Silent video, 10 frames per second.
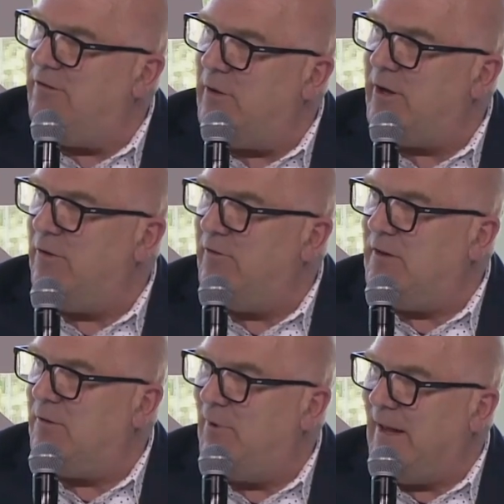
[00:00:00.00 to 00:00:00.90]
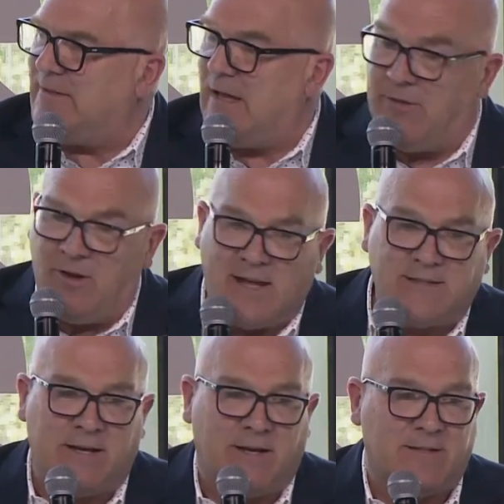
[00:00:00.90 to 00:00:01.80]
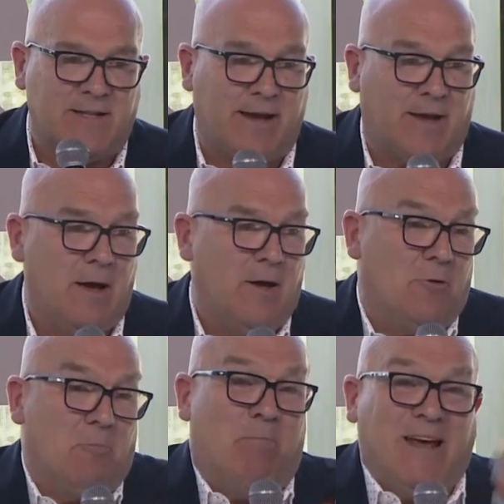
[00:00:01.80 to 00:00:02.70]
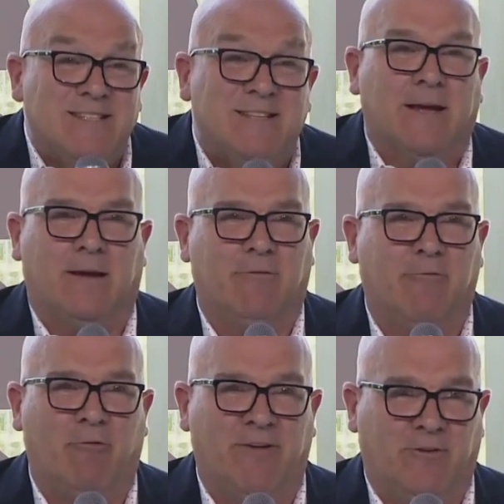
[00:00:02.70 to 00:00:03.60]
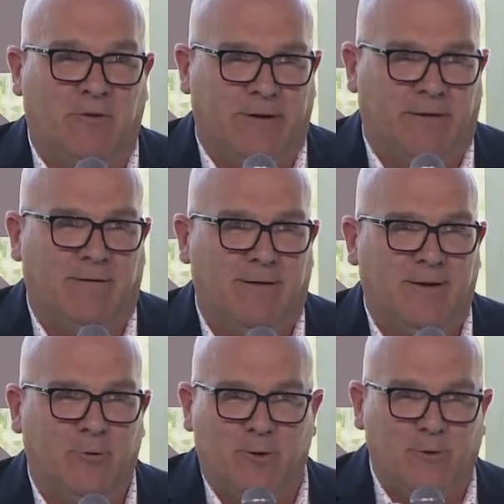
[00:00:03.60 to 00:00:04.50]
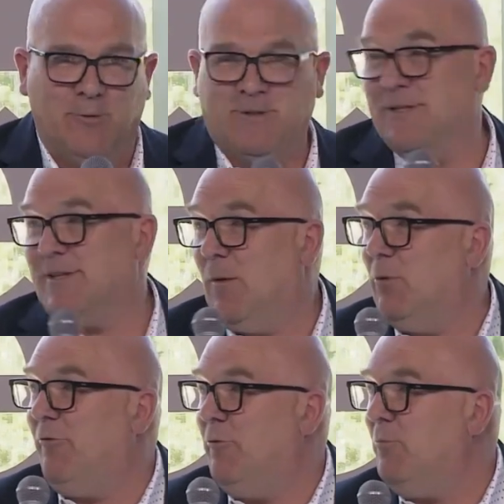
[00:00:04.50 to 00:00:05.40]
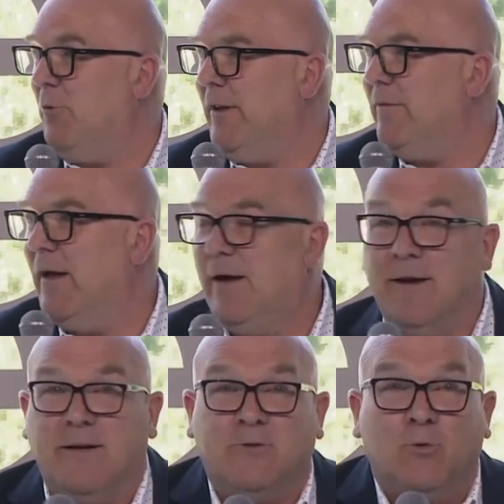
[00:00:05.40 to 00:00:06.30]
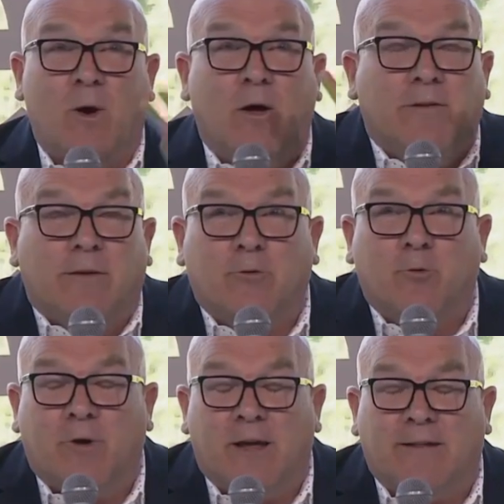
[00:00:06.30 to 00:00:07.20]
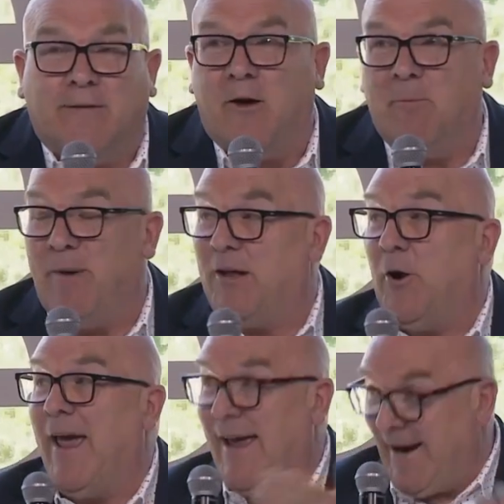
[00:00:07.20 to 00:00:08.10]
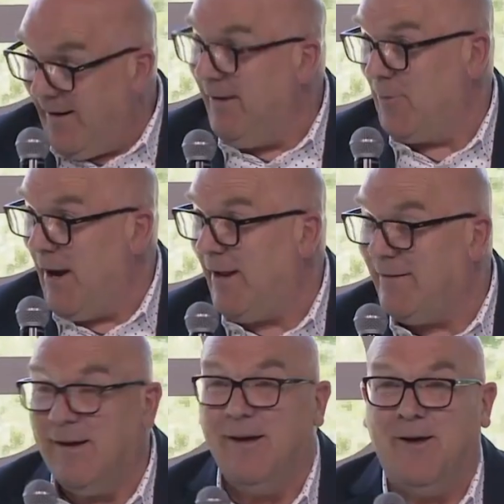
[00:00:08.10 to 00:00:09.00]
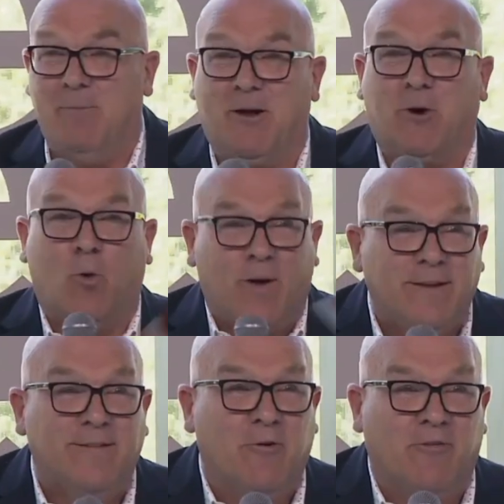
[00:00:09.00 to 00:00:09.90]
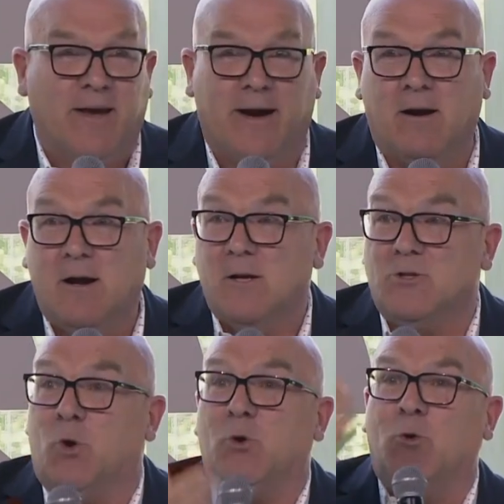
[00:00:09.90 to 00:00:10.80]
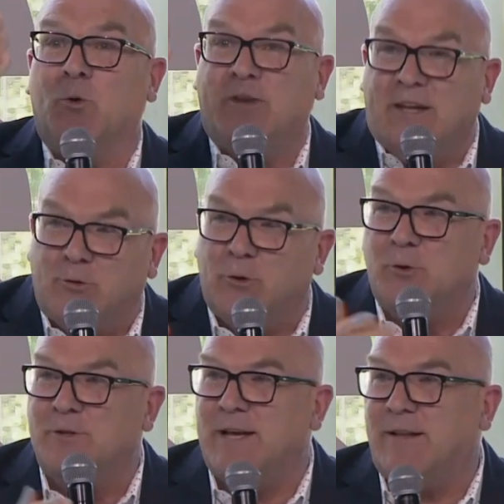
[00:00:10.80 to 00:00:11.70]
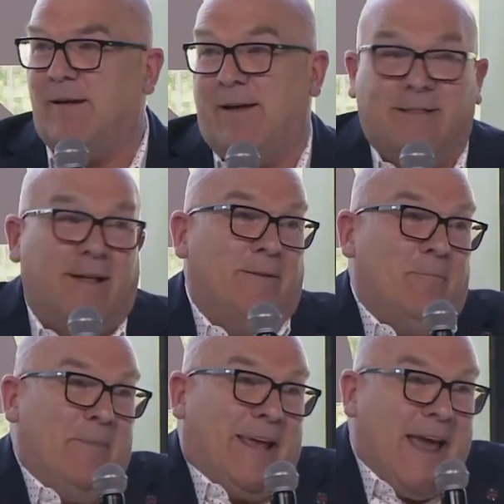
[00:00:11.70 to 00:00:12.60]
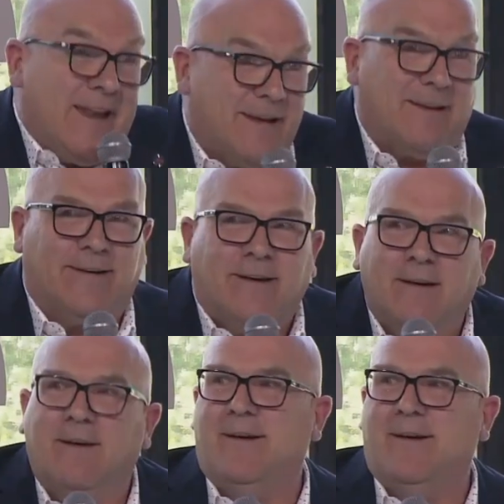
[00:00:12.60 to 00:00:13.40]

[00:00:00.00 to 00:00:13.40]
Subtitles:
very convenient place. And the last thing is, like, the best thing for Ventoline to reduce his carbon footprint is to get a better hair, right? Yeah. A better quality of air, so you don't need to use it, and then mechanically,